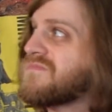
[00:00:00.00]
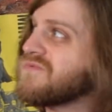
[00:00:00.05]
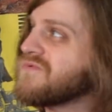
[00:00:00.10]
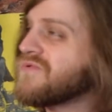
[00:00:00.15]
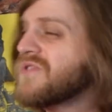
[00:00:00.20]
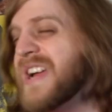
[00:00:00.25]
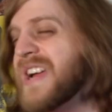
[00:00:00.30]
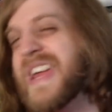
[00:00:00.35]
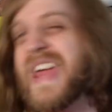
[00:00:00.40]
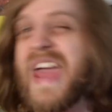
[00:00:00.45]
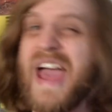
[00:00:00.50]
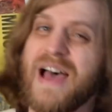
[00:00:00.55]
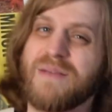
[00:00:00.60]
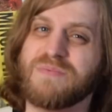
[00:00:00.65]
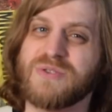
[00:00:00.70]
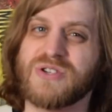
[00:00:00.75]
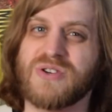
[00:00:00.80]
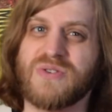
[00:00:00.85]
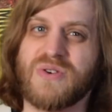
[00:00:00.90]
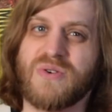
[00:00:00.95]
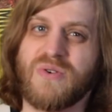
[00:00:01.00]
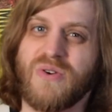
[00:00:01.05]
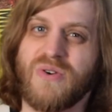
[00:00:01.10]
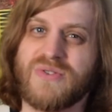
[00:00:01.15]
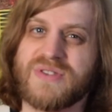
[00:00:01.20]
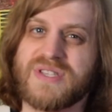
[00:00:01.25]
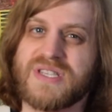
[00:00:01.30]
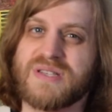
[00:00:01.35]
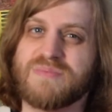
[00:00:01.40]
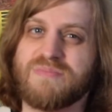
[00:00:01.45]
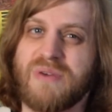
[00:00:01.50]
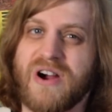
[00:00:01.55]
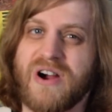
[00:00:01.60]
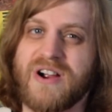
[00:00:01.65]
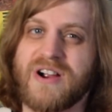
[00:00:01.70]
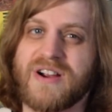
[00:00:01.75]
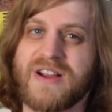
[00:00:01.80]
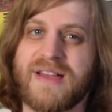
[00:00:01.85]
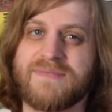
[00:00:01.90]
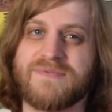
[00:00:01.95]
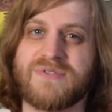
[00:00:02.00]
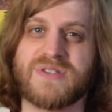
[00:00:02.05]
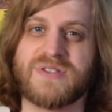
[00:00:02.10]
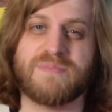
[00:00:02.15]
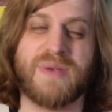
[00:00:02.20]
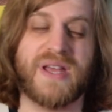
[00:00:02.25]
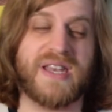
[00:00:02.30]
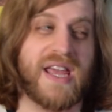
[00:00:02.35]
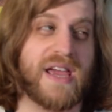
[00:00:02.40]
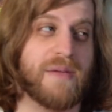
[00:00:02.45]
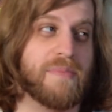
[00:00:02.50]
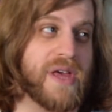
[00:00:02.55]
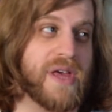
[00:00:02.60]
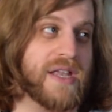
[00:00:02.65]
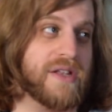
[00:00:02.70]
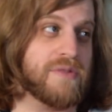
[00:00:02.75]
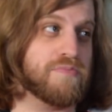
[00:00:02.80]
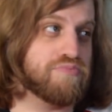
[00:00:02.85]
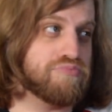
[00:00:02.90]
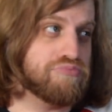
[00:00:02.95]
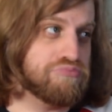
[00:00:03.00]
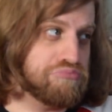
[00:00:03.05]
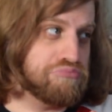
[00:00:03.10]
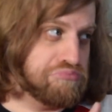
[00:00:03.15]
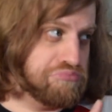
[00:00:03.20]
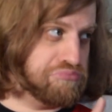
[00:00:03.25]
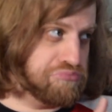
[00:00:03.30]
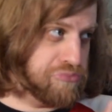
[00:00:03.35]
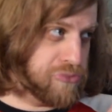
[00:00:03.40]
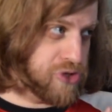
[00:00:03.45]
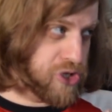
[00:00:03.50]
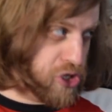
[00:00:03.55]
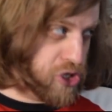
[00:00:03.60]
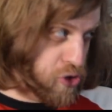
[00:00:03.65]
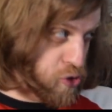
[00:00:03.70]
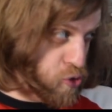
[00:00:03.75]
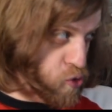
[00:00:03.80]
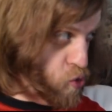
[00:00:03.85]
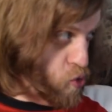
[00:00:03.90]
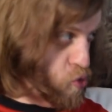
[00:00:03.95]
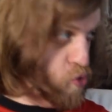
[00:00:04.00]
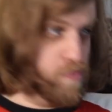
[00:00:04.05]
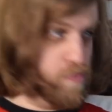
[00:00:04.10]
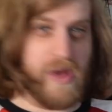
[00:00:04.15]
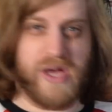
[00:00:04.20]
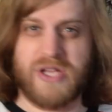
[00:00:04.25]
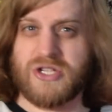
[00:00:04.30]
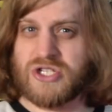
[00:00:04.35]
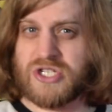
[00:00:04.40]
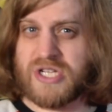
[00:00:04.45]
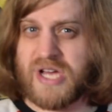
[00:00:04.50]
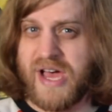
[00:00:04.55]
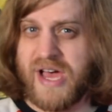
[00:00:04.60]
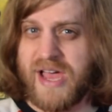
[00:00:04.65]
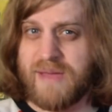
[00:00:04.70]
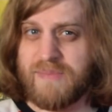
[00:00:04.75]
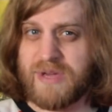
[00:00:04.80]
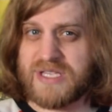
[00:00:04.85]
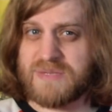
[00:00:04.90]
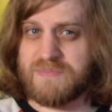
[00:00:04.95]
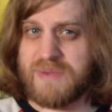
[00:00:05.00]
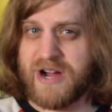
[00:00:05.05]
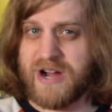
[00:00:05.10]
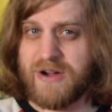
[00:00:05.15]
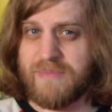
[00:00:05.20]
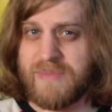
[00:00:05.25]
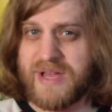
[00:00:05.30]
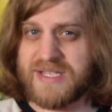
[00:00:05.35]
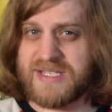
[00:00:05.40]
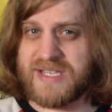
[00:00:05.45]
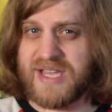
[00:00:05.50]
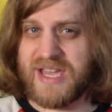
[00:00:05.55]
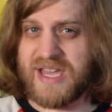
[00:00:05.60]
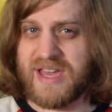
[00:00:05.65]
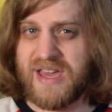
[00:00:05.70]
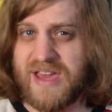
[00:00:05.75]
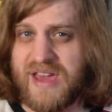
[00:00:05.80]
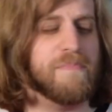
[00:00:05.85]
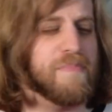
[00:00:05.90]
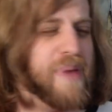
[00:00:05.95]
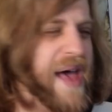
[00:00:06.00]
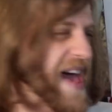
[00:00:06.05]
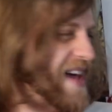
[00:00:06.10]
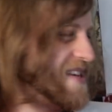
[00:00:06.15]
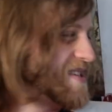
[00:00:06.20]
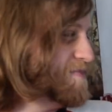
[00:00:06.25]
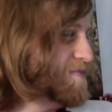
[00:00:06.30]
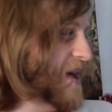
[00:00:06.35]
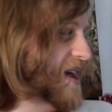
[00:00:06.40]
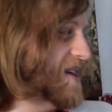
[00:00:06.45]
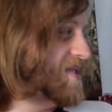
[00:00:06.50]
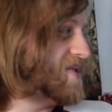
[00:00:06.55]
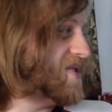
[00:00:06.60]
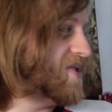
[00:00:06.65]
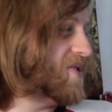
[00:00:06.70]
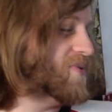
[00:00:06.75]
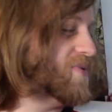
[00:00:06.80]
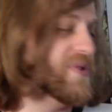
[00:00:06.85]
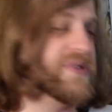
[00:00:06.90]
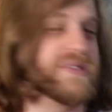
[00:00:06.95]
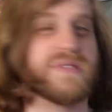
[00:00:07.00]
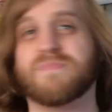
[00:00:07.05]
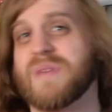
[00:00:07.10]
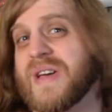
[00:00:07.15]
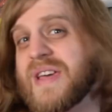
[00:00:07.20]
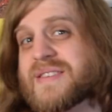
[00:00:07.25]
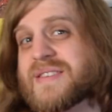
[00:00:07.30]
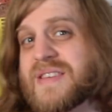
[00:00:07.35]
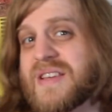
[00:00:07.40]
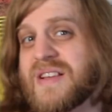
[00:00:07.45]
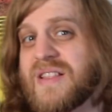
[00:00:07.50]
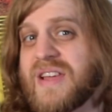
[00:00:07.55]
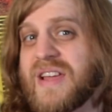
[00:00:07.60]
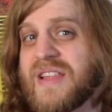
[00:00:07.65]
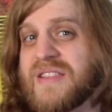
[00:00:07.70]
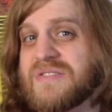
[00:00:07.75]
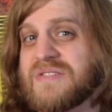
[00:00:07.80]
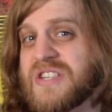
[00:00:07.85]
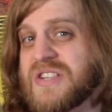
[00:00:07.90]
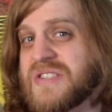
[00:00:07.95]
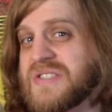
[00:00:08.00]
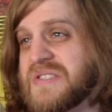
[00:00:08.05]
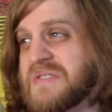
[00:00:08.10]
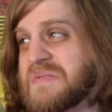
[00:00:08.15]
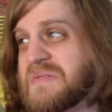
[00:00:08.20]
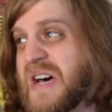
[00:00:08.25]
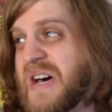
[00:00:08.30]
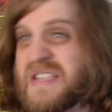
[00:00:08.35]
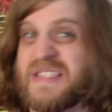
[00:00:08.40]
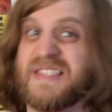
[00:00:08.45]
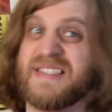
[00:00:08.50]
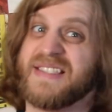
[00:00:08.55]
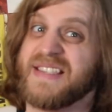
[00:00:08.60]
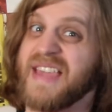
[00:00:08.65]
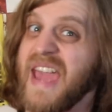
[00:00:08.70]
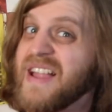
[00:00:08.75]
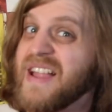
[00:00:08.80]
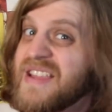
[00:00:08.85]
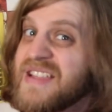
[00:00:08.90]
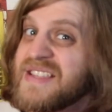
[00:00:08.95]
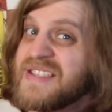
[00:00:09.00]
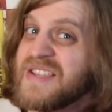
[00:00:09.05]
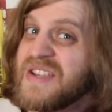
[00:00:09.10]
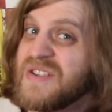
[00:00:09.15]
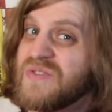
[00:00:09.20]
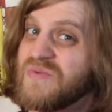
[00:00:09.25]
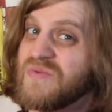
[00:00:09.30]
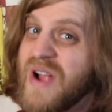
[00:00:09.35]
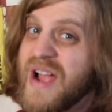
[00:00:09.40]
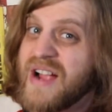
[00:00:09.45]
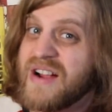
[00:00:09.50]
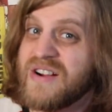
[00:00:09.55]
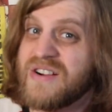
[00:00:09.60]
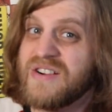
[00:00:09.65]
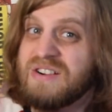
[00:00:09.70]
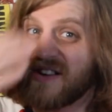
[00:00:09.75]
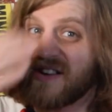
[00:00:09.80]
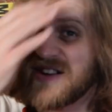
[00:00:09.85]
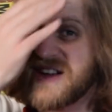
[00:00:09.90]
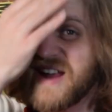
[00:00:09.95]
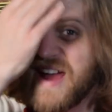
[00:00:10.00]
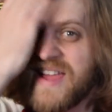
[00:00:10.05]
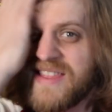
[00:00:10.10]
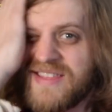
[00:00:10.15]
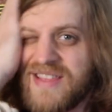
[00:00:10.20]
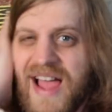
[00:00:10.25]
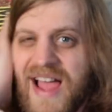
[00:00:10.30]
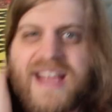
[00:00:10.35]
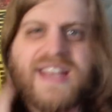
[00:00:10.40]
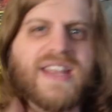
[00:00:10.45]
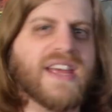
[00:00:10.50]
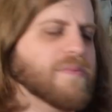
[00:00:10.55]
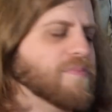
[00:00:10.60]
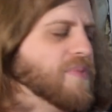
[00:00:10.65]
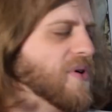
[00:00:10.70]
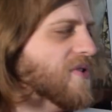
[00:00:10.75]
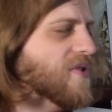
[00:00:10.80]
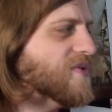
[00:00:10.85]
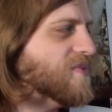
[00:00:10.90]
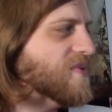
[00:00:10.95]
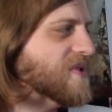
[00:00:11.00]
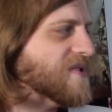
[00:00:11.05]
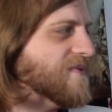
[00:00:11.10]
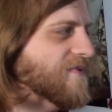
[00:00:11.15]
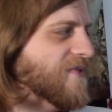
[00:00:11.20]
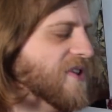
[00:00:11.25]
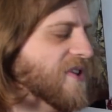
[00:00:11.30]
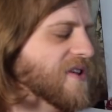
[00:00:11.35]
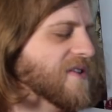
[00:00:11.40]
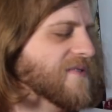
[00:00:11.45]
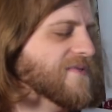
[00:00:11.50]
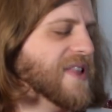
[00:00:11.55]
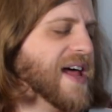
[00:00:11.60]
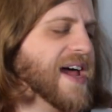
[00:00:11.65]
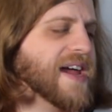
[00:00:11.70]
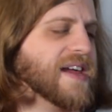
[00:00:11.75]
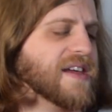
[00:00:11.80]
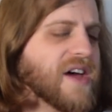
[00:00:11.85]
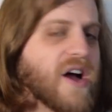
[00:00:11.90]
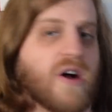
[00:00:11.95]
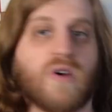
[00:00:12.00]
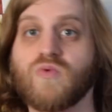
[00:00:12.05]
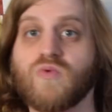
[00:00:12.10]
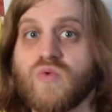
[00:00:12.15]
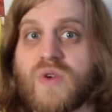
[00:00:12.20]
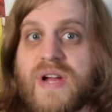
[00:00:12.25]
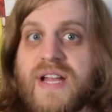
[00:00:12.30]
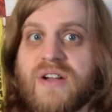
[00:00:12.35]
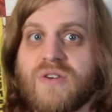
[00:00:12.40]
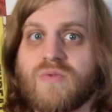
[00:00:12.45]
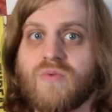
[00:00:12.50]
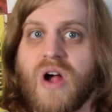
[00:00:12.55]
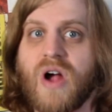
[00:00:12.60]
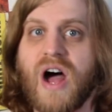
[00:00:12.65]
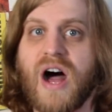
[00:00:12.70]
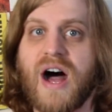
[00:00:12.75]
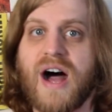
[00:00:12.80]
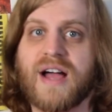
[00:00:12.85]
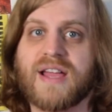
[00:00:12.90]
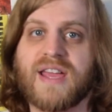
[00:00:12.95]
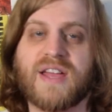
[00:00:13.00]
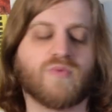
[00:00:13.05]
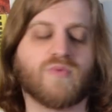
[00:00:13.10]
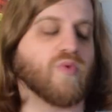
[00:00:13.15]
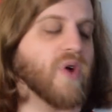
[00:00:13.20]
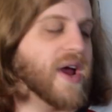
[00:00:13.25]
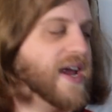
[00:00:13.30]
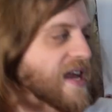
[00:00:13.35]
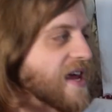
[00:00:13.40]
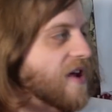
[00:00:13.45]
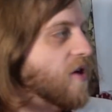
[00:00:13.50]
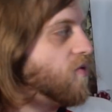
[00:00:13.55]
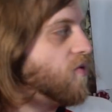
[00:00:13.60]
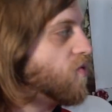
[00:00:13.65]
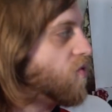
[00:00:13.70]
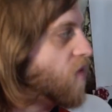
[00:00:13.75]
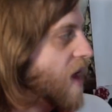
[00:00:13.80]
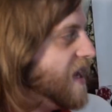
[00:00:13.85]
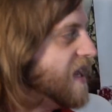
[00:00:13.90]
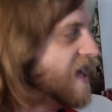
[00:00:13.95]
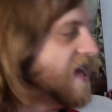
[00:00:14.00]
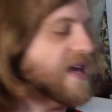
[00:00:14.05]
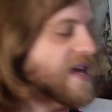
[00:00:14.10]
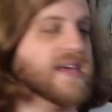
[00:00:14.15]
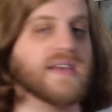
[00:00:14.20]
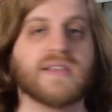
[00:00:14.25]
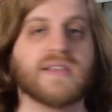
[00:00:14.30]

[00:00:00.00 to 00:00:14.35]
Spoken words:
recapture their old spark after spending a bit too much time experimenting. Backspacer was basically just a skeleton record, and Lightning Bolt was full of like arena rock and radio ready